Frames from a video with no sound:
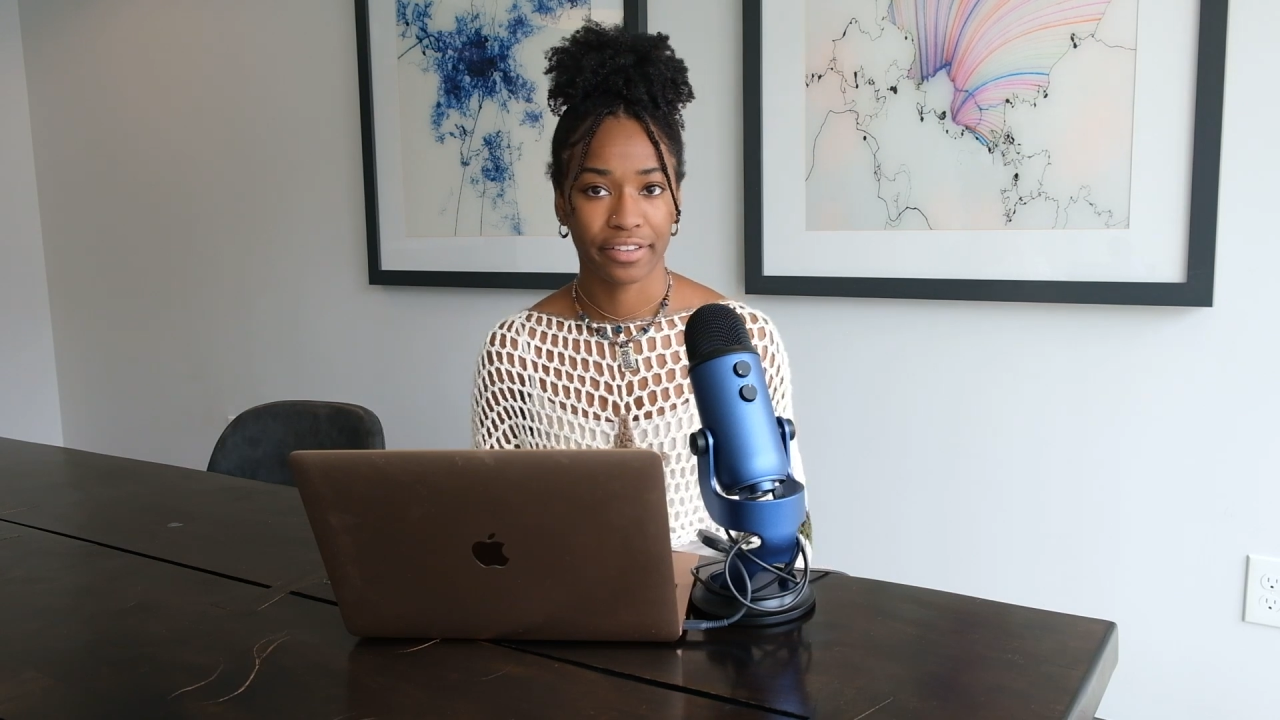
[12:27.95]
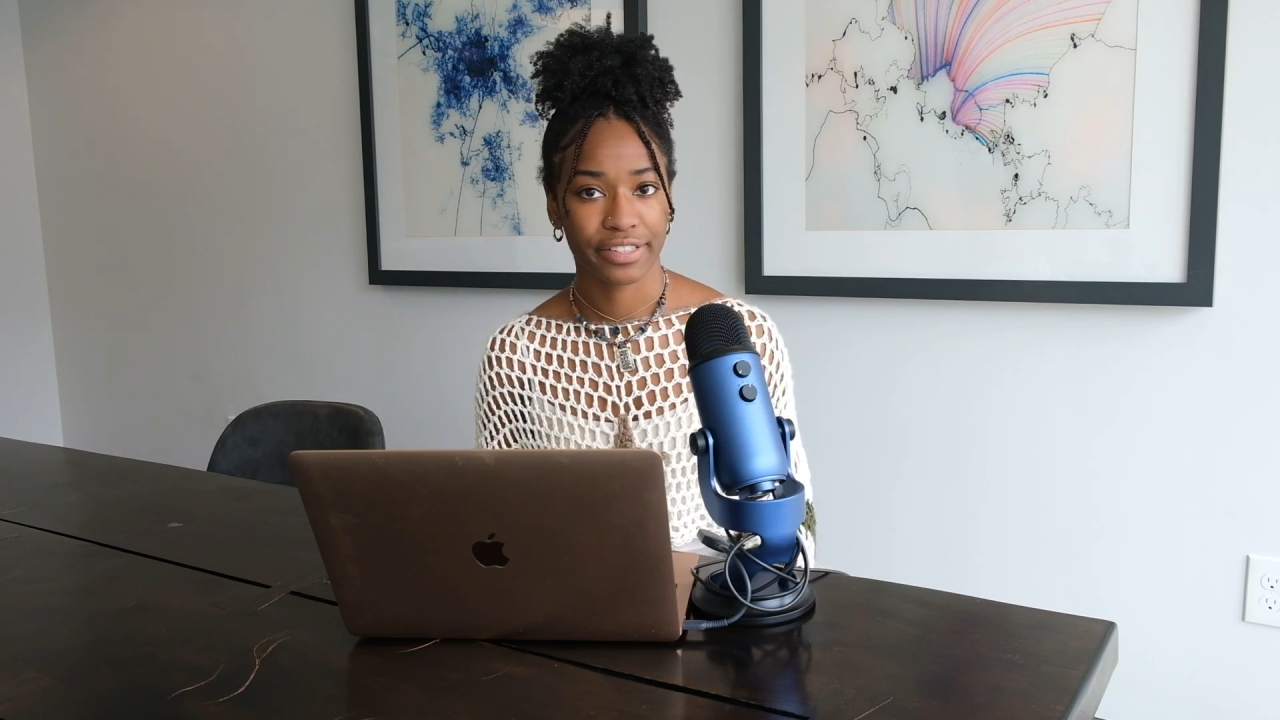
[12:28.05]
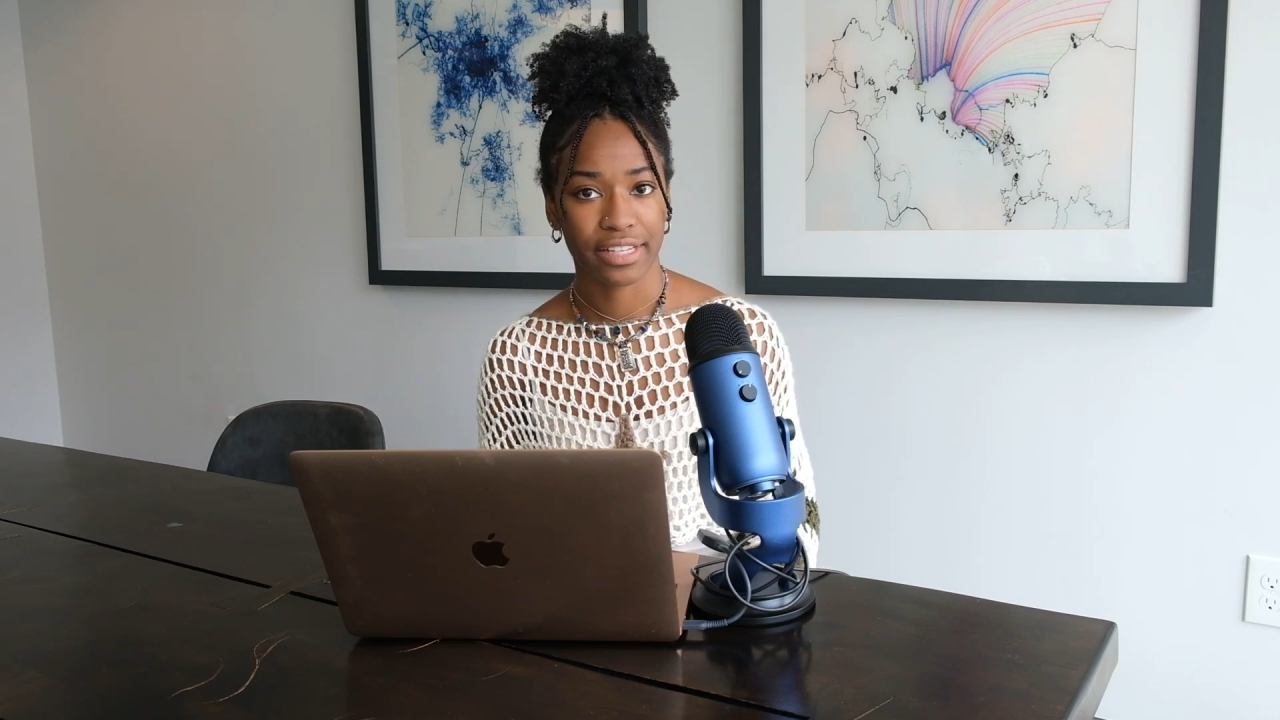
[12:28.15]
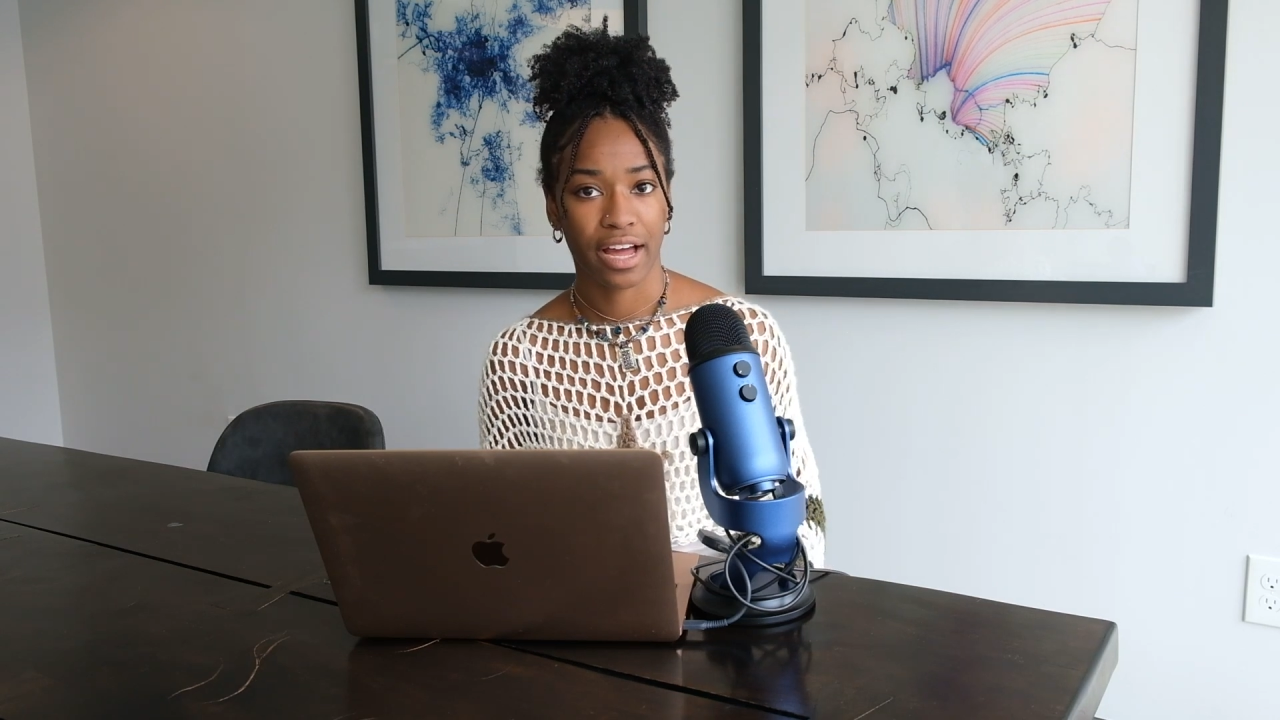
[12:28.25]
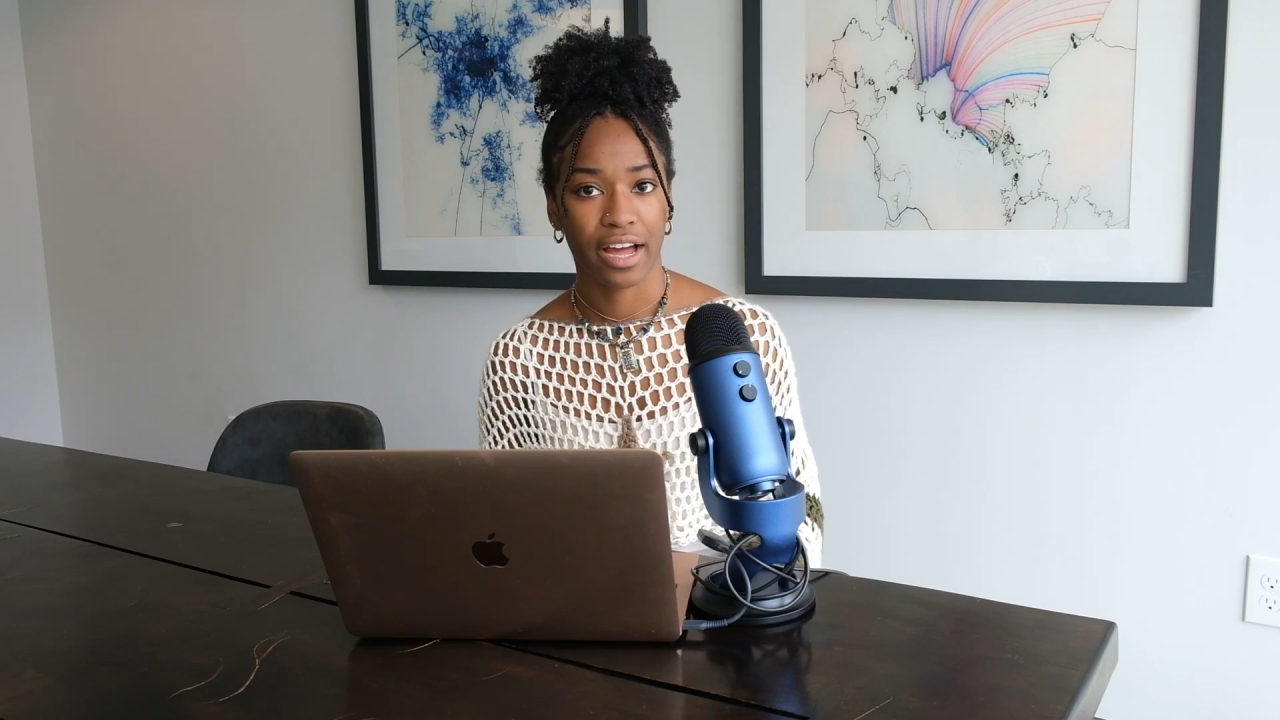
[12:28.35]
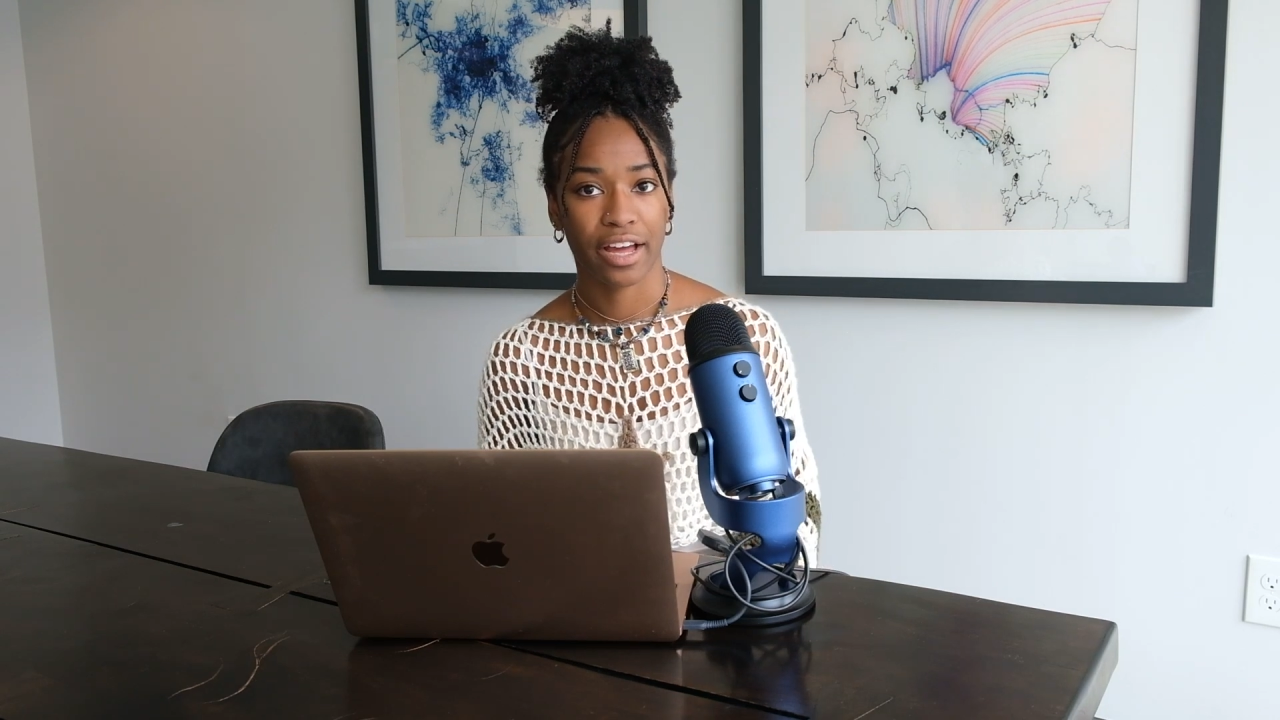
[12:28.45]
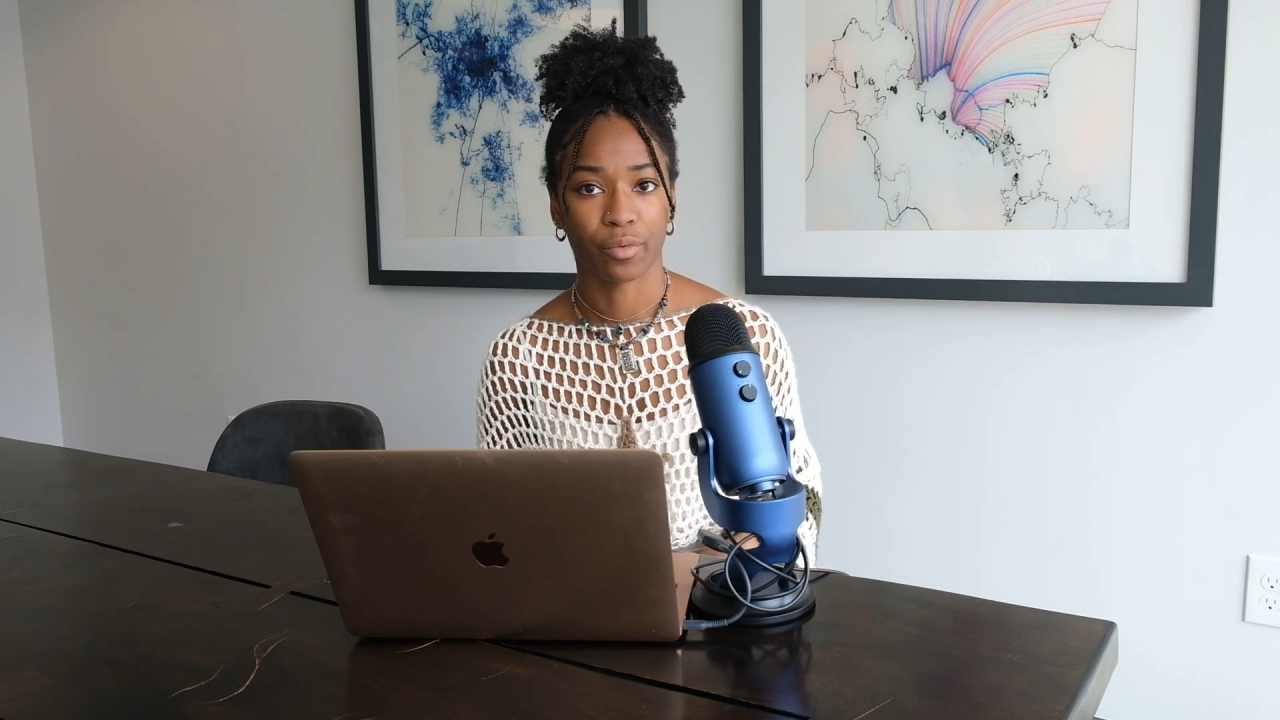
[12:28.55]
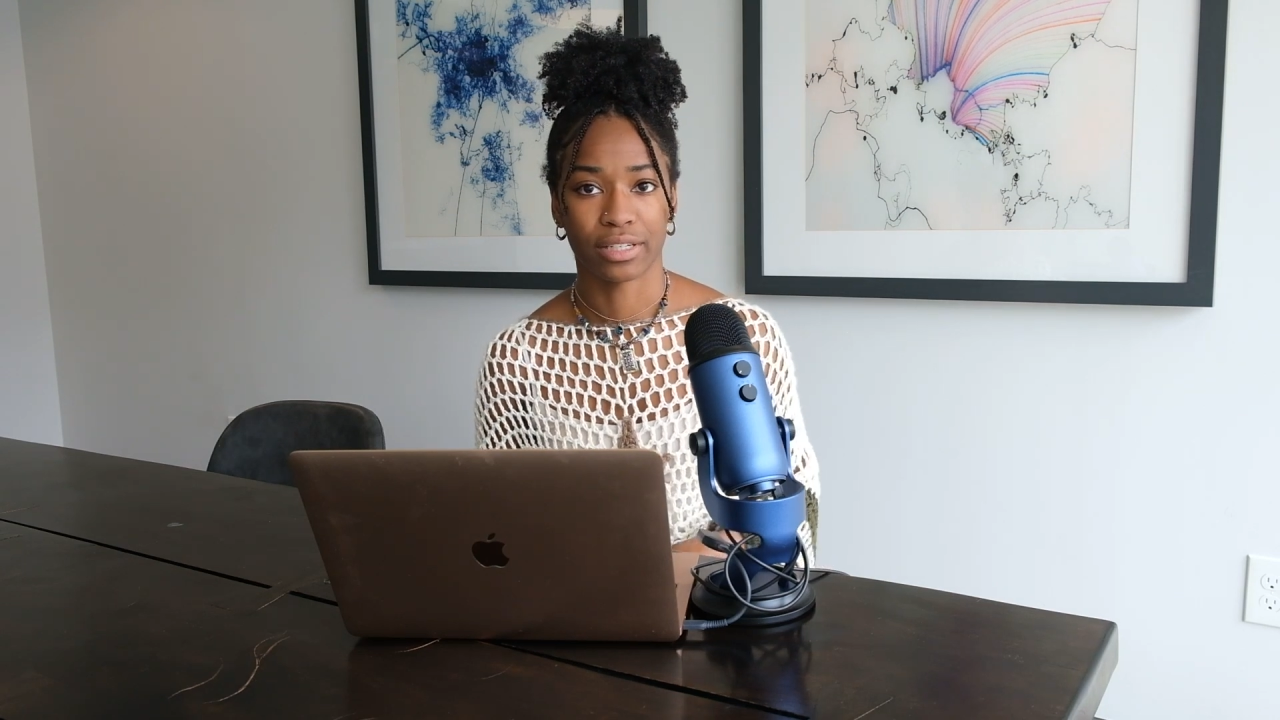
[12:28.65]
other side,